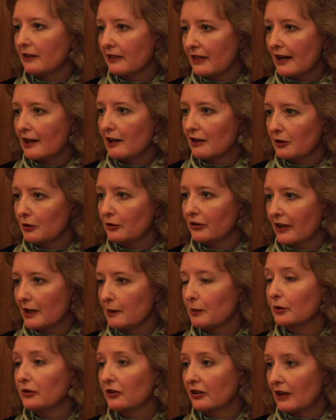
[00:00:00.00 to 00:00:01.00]
there who's
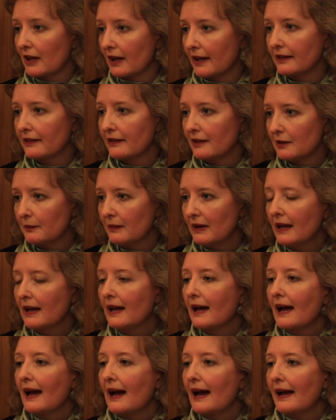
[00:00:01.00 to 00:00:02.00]
able to guide them,
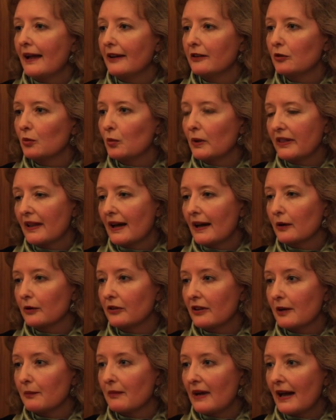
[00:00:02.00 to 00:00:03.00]
and
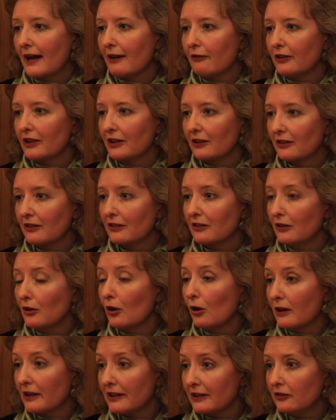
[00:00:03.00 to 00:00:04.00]
without them having
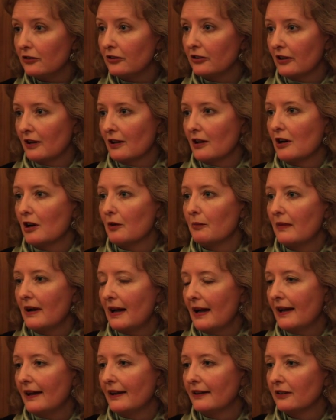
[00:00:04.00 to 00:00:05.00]
knowledge
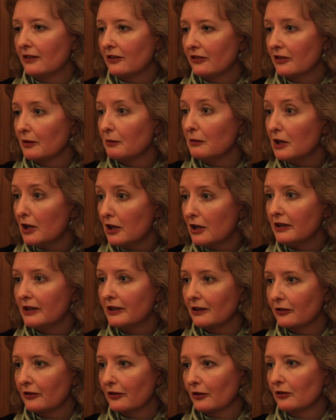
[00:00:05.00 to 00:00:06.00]
and some
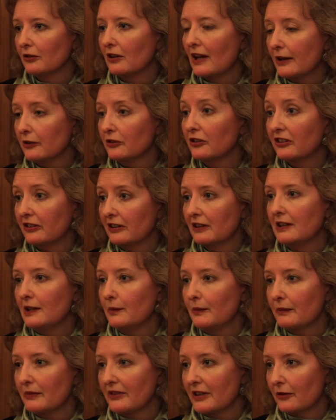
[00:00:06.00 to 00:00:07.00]
learnings on how to
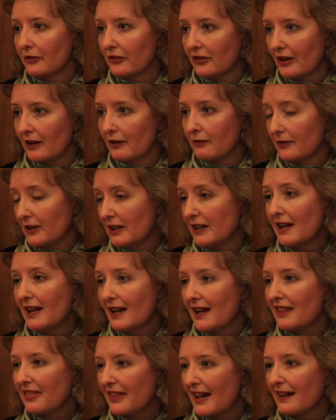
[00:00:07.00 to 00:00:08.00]
keep themselves safely.
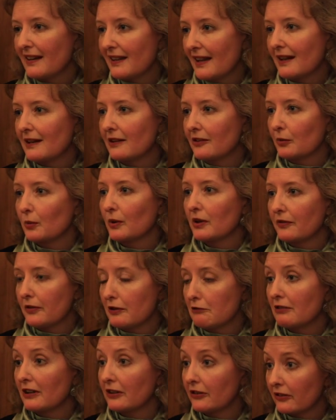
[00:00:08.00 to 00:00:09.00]
That is one of
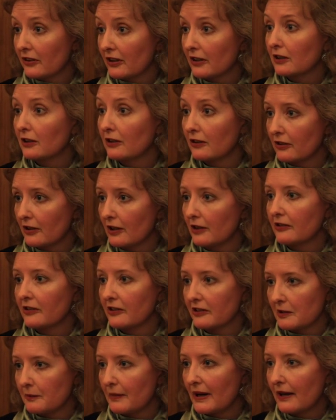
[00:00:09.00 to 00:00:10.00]
the risks that concerns
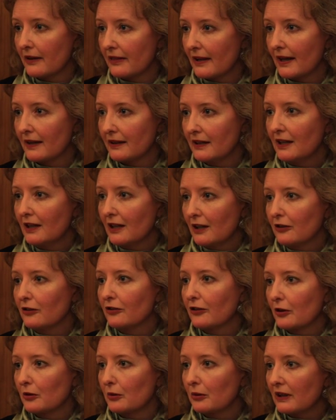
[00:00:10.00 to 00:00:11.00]
us about that.
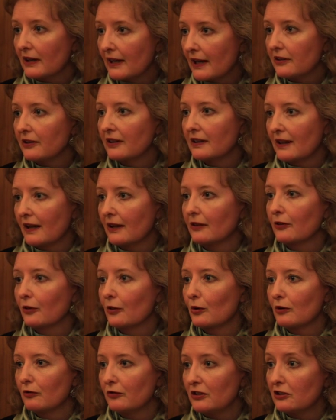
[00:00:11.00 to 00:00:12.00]
So getting that
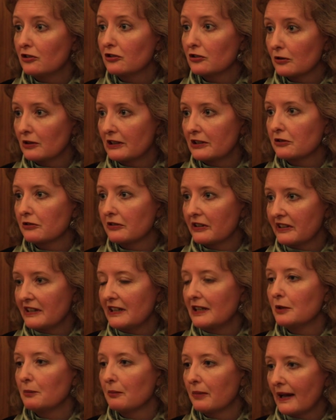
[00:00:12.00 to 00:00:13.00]
sort of digital
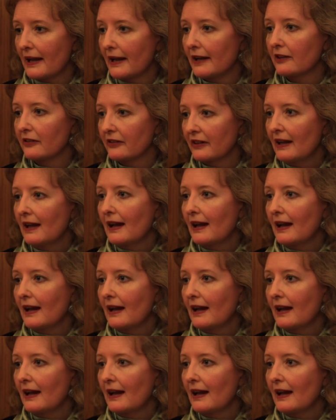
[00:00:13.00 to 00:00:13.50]
literacy in place